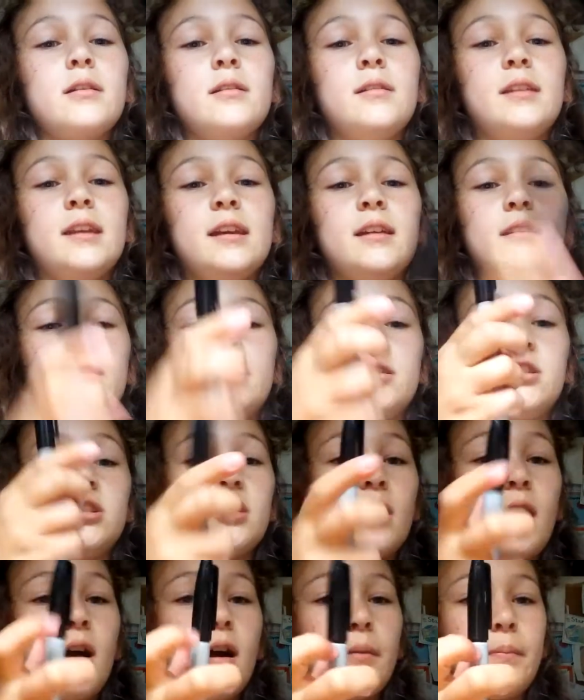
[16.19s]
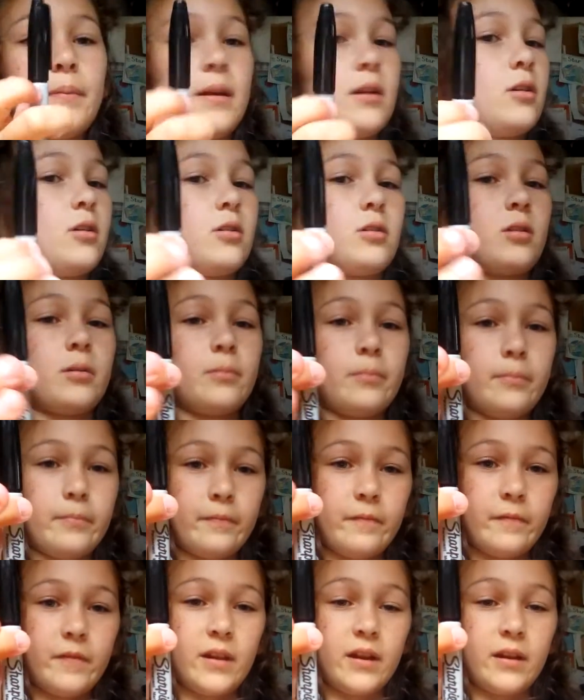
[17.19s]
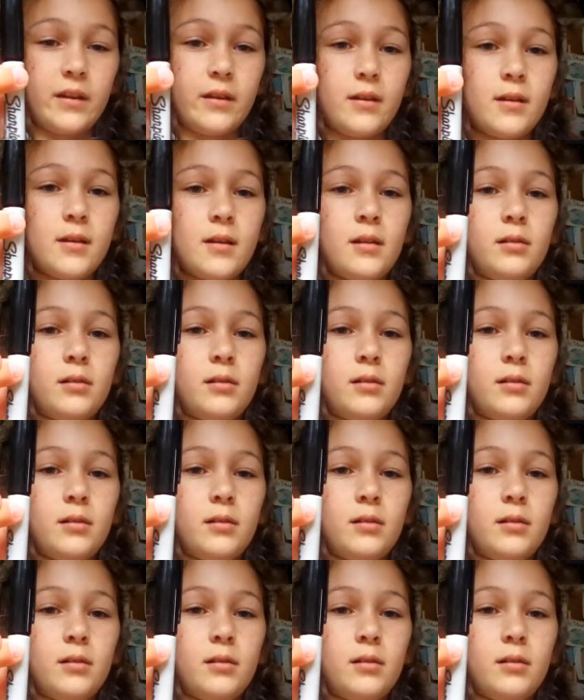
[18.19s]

You need a Sharpie or something